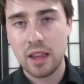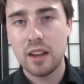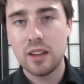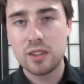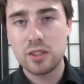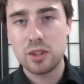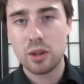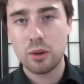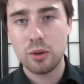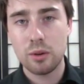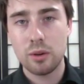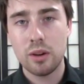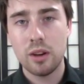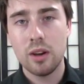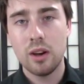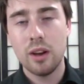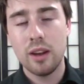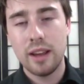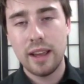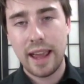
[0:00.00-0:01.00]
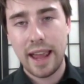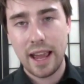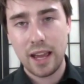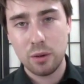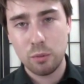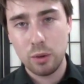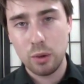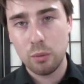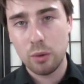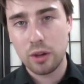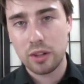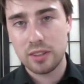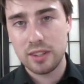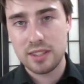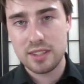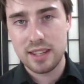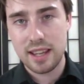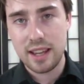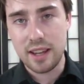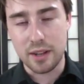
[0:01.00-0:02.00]
So how do we work
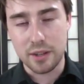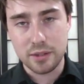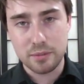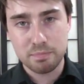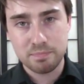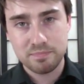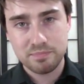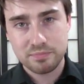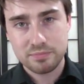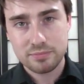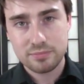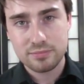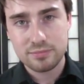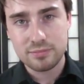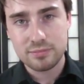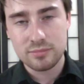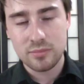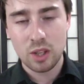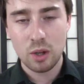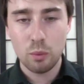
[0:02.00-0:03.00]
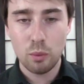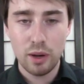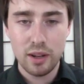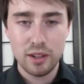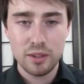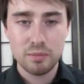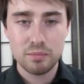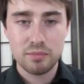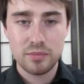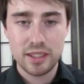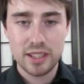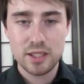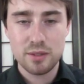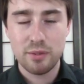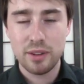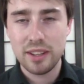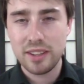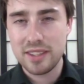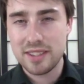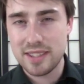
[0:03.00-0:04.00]
this out? Well, it's
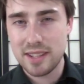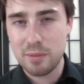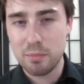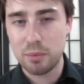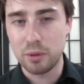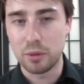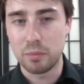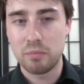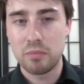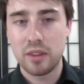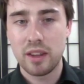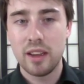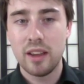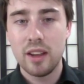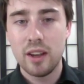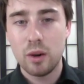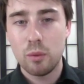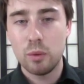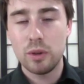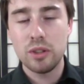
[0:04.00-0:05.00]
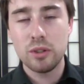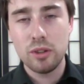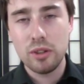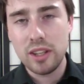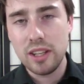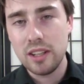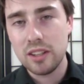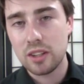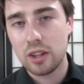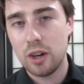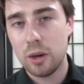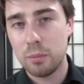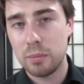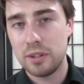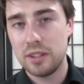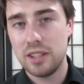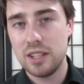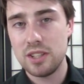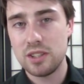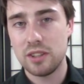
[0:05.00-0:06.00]
fairly simple. When you're looking at
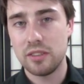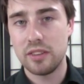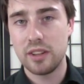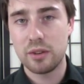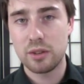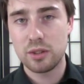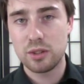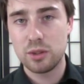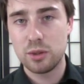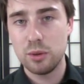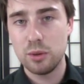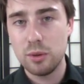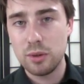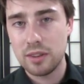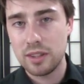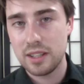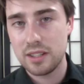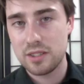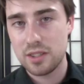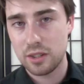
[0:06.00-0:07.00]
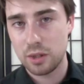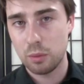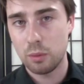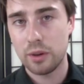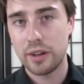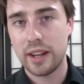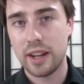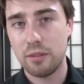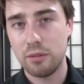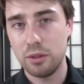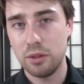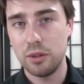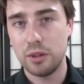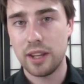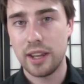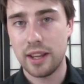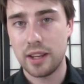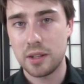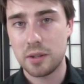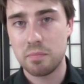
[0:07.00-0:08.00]
competition, there are 2 things that you want to have a look
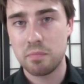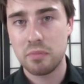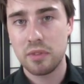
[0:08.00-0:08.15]
at.